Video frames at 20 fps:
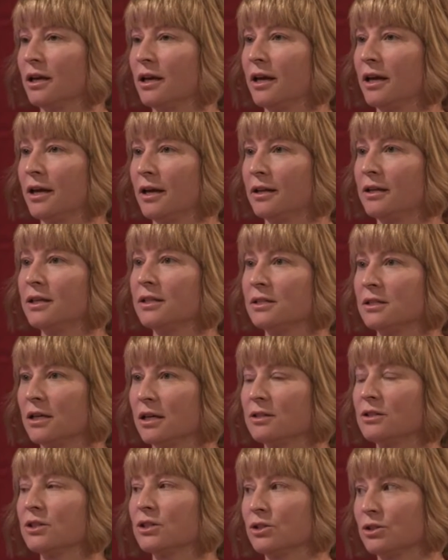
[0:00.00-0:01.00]
And it
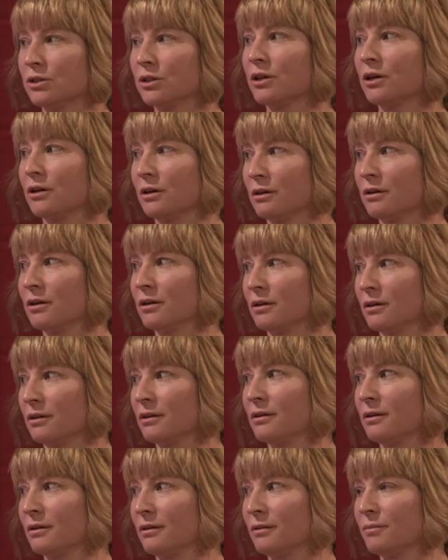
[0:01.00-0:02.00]
does trigger,
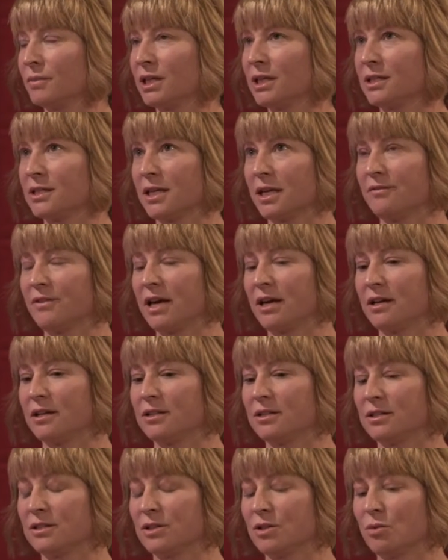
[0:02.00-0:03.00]
because I've had
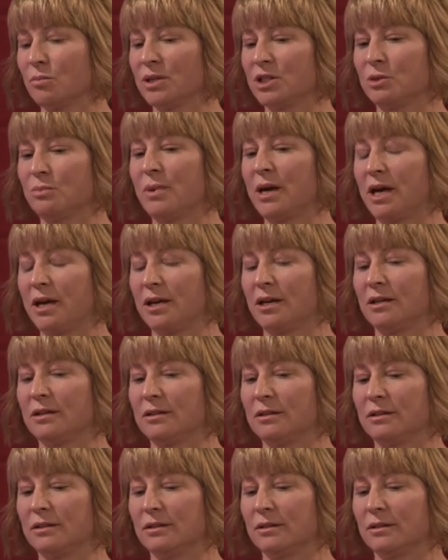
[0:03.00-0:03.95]
so much pain